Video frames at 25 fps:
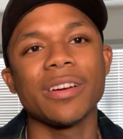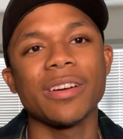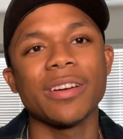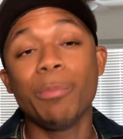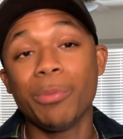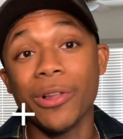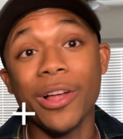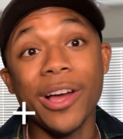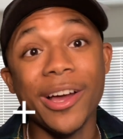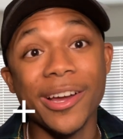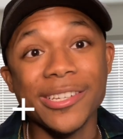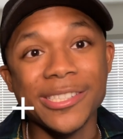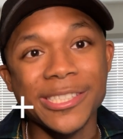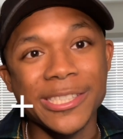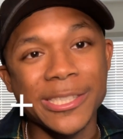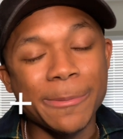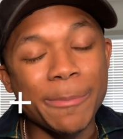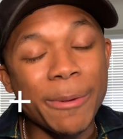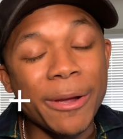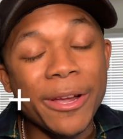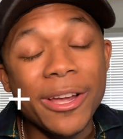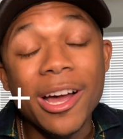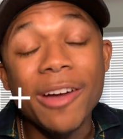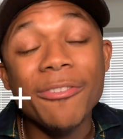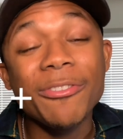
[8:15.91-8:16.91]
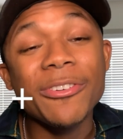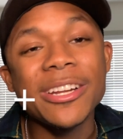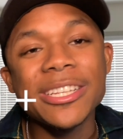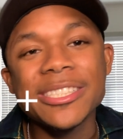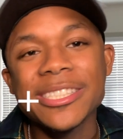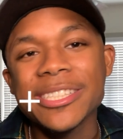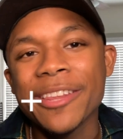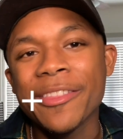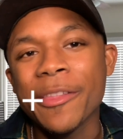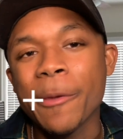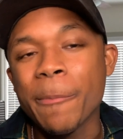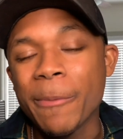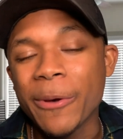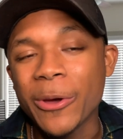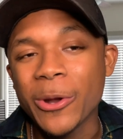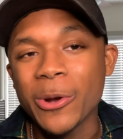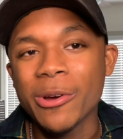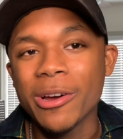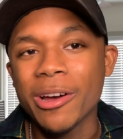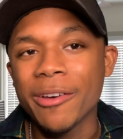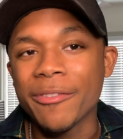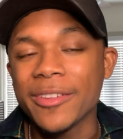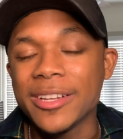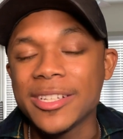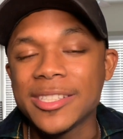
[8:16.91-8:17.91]
Plus, McGovern is in the middle
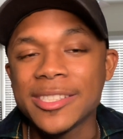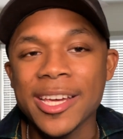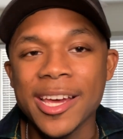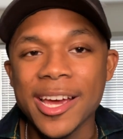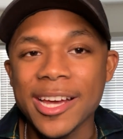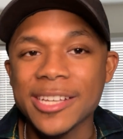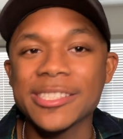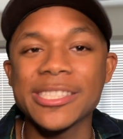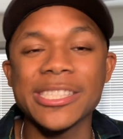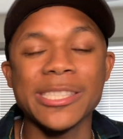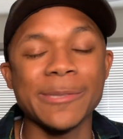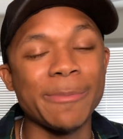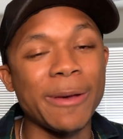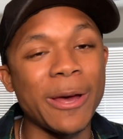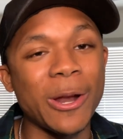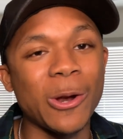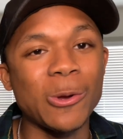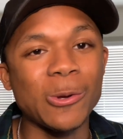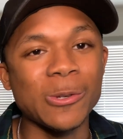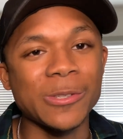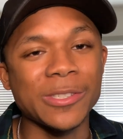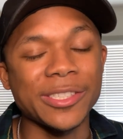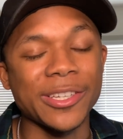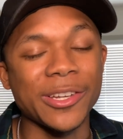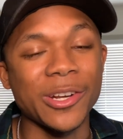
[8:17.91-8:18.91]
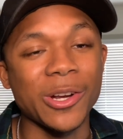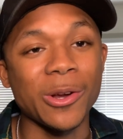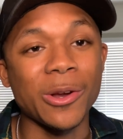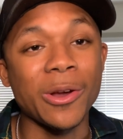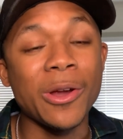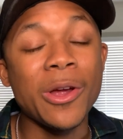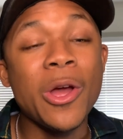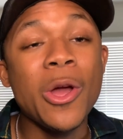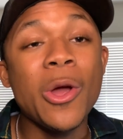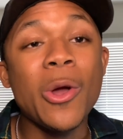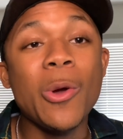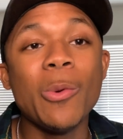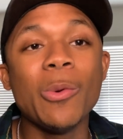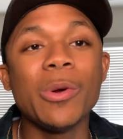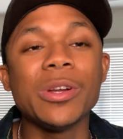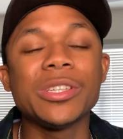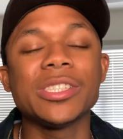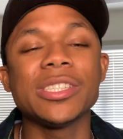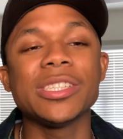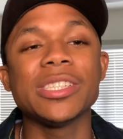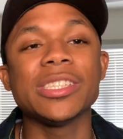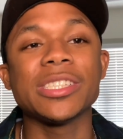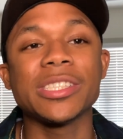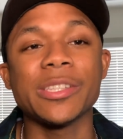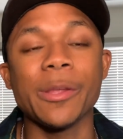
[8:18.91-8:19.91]
of the Texas Medical Center, which
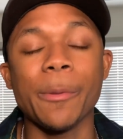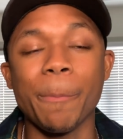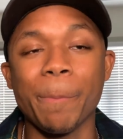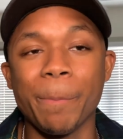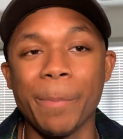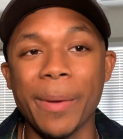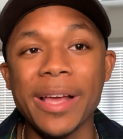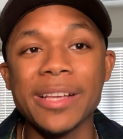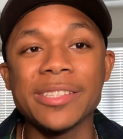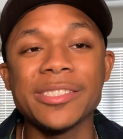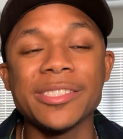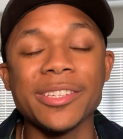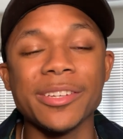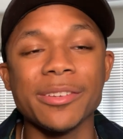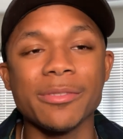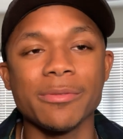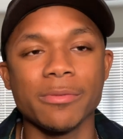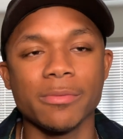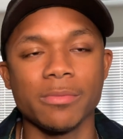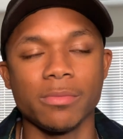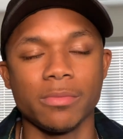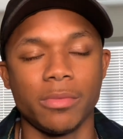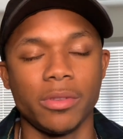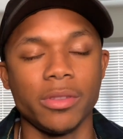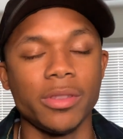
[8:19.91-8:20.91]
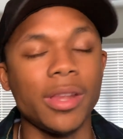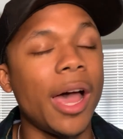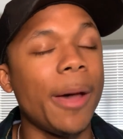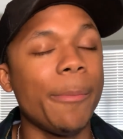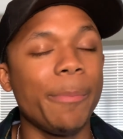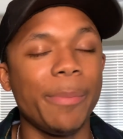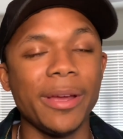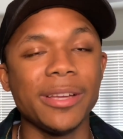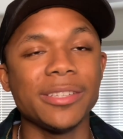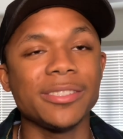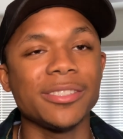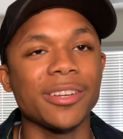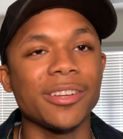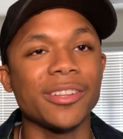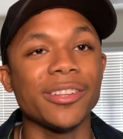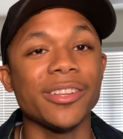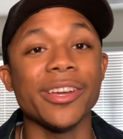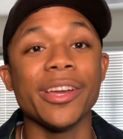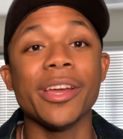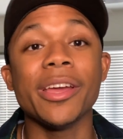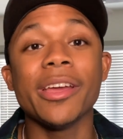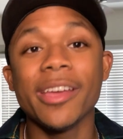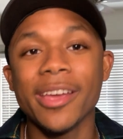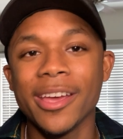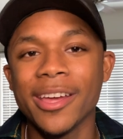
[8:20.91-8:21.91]
is
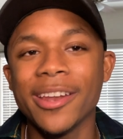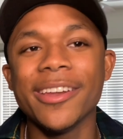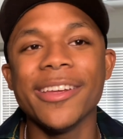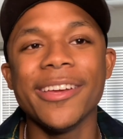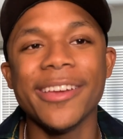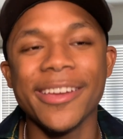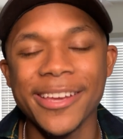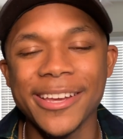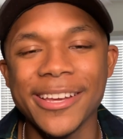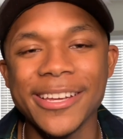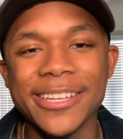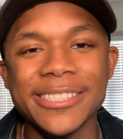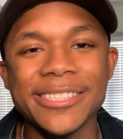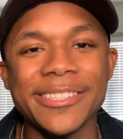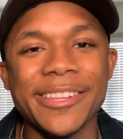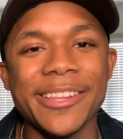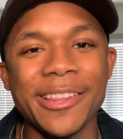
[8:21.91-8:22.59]
it is